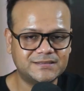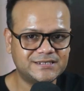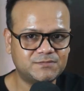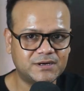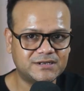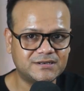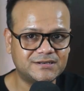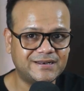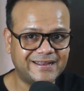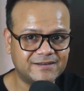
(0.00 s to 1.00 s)
particular
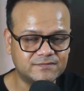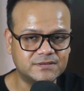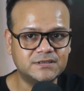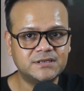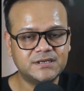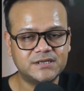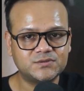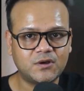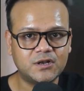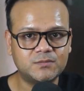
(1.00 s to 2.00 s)
level is
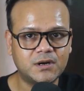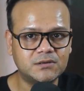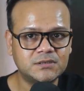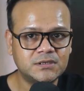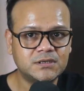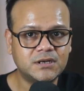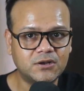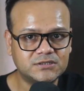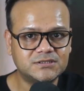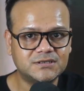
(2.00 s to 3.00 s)
all about
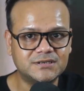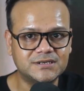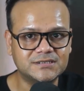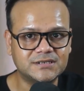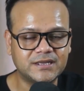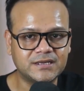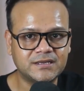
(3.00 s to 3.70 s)
logical reasoning.